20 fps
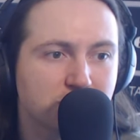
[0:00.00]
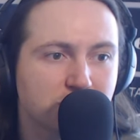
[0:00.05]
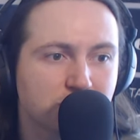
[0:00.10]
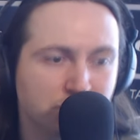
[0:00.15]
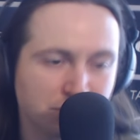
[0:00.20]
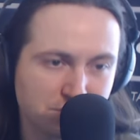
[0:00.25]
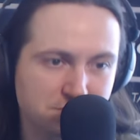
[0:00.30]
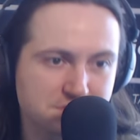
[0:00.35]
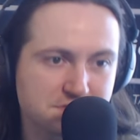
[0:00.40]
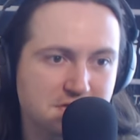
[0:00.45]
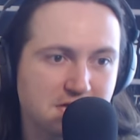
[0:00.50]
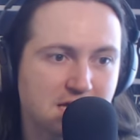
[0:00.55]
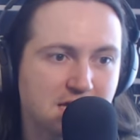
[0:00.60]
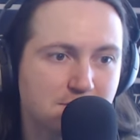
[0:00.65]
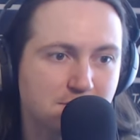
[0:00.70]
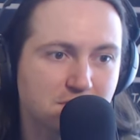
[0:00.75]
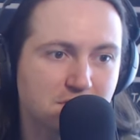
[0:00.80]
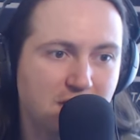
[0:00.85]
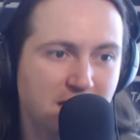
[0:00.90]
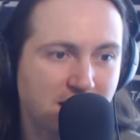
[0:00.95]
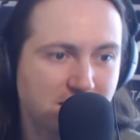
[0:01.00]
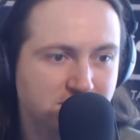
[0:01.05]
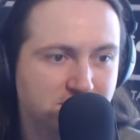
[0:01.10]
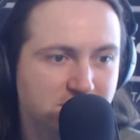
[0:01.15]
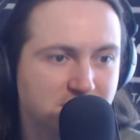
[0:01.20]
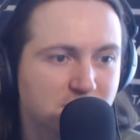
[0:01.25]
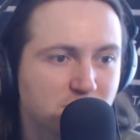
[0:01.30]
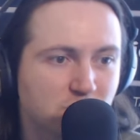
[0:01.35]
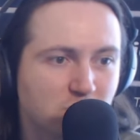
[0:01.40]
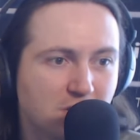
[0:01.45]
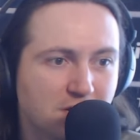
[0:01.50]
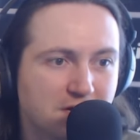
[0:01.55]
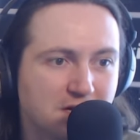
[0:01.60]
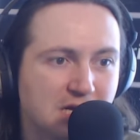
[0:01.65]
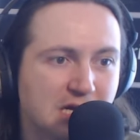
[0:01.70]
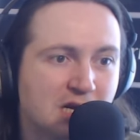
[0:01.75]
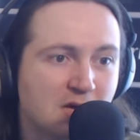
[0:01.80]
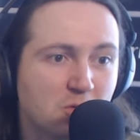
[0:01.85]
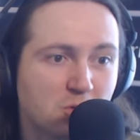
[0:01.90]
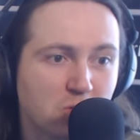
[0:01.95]
Bruce Campbell actually won
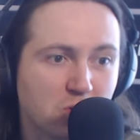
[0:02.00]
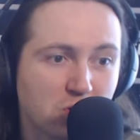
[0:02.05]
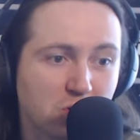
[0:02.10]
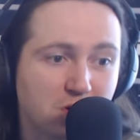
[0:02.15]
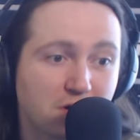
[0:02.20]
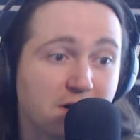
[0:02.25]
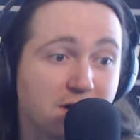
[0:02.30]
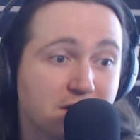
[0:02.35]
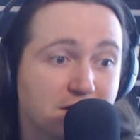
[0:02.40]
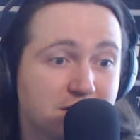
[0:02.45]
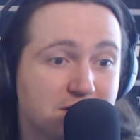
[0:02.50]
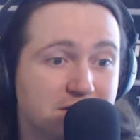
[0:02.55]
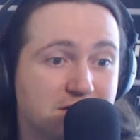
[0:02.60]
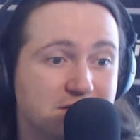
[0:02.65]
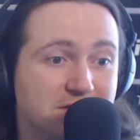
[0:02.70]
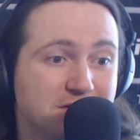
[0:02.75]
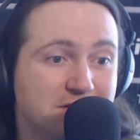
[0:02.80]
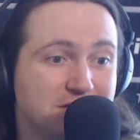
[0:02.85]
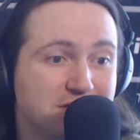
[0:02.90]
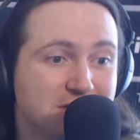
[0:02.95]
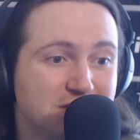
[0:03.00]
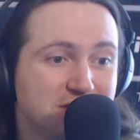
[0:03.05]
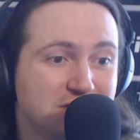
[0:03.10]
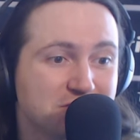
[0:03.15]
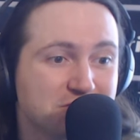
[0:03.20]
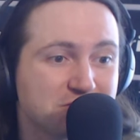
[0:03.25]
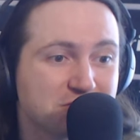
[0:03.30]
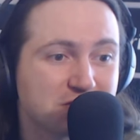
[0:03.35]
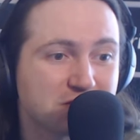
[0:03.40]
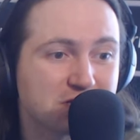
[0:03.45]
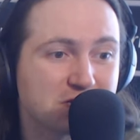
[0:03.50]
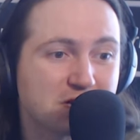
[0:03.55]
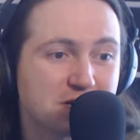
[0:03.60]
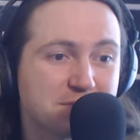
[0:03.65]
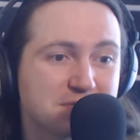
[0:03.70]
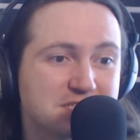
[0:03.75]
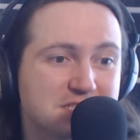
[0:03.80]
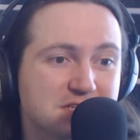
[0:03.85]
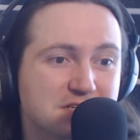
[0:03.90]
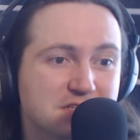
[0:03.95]
an award for the
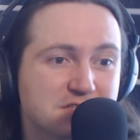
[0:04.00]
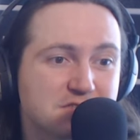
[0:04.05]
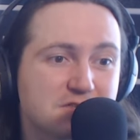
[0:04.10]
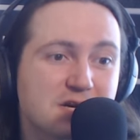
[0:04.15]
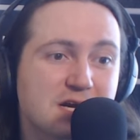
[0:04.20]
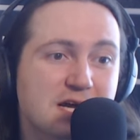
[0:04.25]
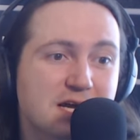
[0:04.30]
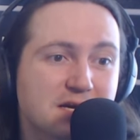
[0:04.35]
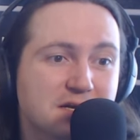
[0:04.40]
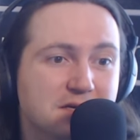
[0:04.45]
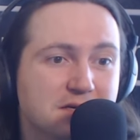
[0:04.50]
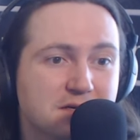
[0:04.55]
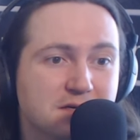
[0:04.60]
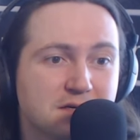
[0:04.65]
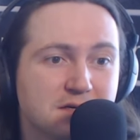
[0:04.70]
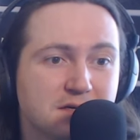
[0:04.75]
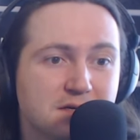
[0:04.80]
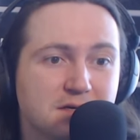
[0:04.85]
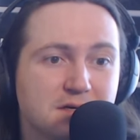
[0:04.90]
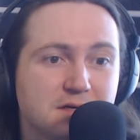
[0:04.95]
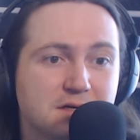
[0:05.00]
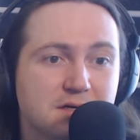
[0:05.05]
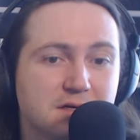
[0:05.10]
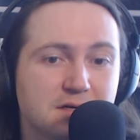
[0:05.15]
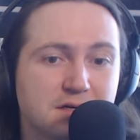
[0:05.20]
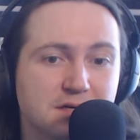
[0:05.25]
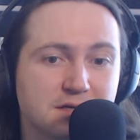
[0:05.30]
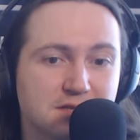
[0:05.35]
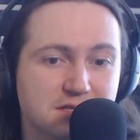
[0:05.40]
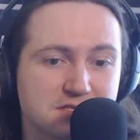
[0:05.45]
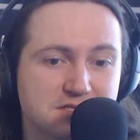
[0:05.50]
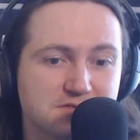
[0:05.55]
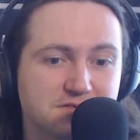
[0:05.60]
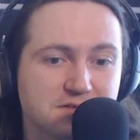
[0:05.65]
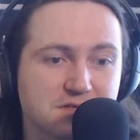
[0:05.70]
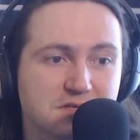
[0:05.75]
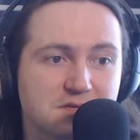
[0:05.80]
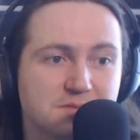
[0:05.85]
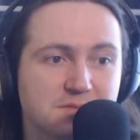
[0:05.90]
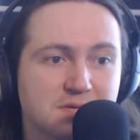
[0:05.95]
commentary track on this
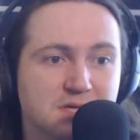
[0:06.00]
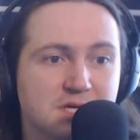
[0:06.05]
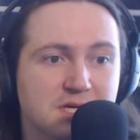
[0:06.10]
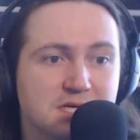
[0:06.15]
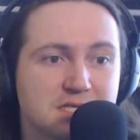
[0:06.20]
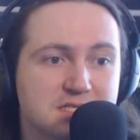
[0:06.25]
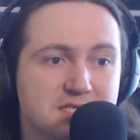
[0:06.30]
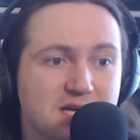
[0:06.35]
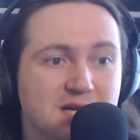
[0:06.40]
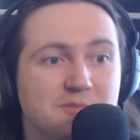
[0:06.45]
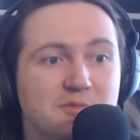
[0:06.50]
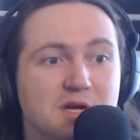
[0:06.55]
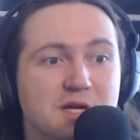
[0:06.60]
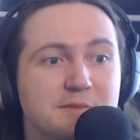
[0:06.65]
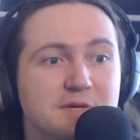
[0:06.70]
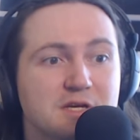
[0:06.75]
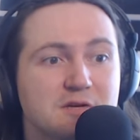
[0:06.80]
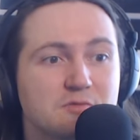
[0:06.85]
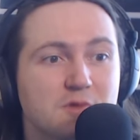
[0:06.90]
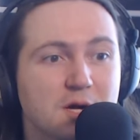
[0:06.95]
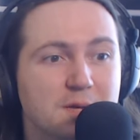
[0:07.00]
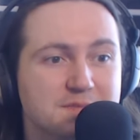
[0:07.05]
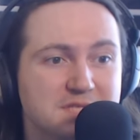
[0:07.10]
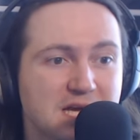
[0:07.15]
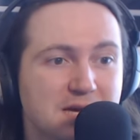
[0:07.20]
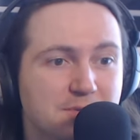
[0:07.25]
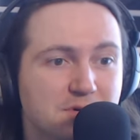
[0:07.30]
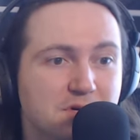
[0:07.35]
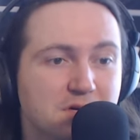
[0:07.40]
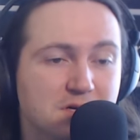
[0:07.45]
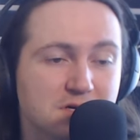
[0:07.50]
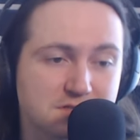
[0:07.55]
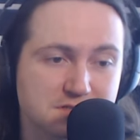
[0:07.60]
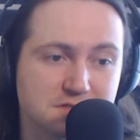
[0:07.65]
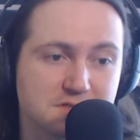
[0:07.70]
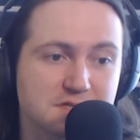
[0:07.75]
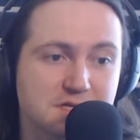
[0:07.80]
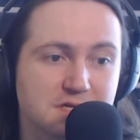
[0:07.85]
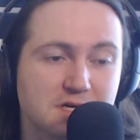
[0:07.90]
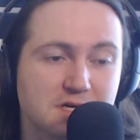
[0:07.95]
film. Sam Raimi and Rob Tappert
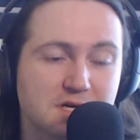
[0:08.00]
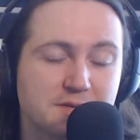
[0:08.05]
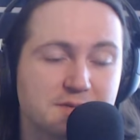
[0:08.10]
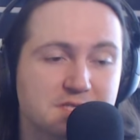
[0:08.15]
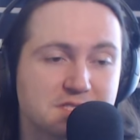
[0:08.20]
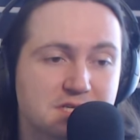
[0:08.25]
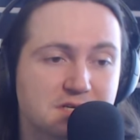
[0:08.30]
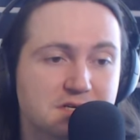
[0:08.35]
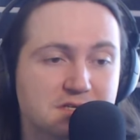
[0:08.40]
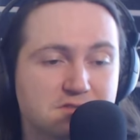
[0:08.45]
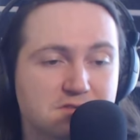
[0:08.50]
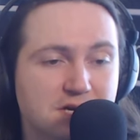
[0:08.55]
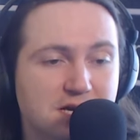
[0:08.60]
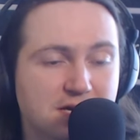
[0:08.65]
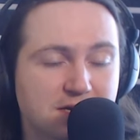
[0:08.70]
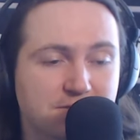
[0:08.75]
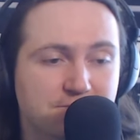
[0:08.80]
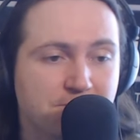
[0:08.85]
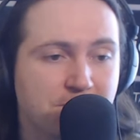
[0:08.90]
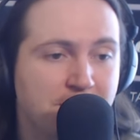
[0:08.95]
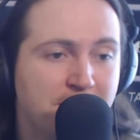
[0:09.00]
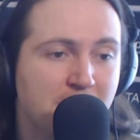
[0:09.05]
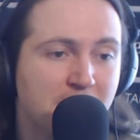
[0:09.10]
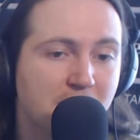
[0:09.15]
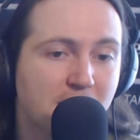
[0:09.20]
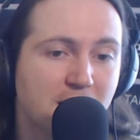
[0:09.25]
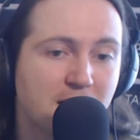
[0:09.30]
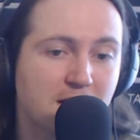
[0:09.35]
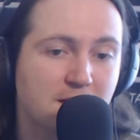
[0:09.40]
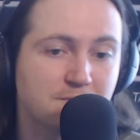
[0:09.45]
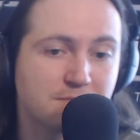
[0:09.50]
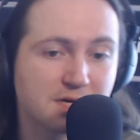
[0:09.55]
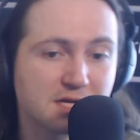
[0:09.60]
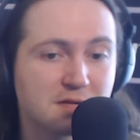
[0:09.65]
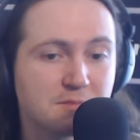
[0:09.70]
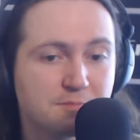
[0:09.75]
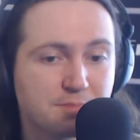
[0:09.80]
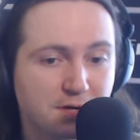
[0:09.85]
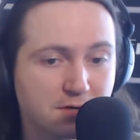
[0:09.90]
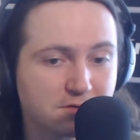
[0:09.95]
also commentary track, but
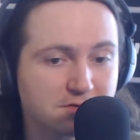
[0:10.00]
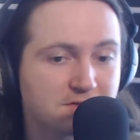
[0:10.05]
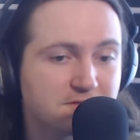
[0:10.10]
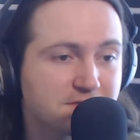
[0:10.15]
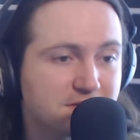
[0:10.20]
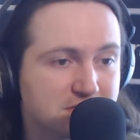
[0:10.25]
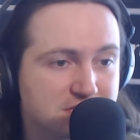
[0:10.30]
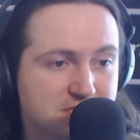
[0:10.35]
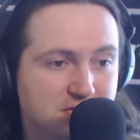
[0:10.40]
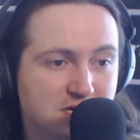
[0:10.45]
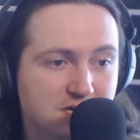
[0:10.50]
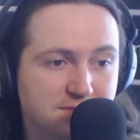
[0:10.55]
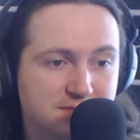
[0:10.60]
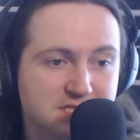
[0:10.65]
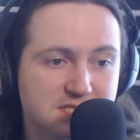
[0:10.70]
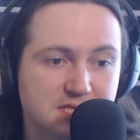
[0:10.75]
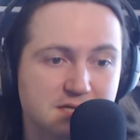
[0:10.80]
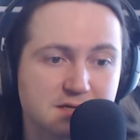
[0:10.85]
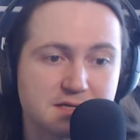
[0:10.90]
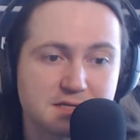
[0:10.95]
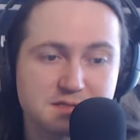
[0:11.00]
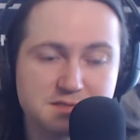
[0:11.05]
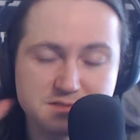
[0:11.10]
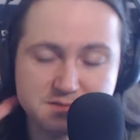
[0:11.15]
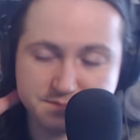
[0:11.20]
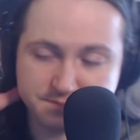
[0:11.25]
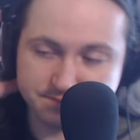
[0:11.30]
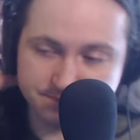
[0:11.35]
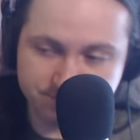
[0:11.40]
in both of these commentaries,